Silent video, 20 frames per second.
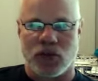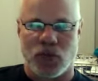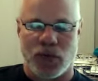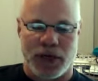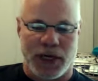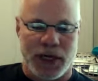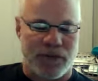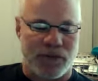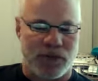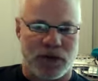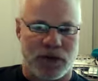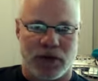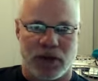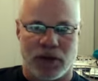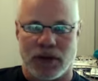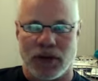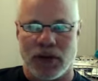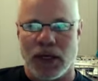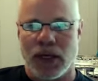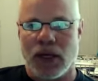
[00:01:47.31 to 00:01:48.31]
We have
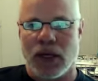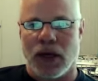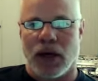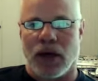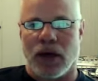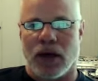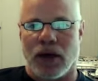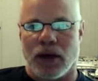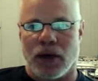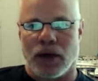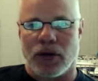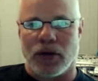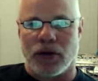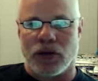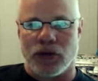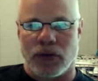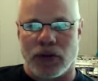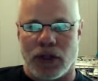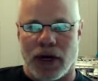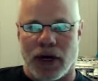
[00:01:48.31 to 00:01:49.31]
to do
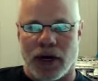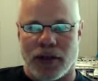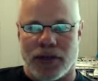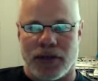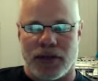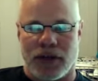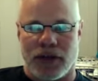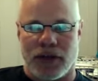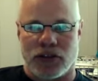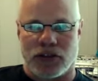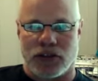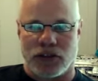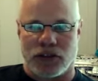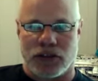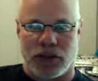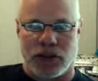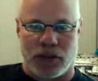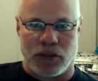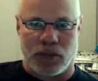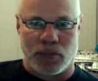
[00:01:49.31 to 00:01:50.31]
a lot of things just
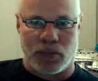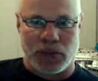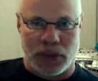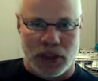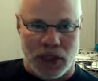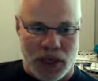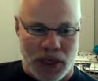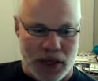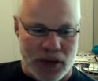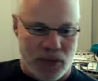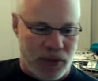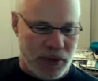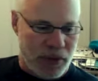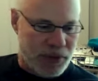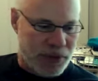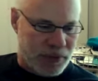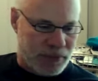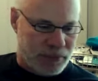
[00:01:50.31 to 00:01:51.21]
to comply with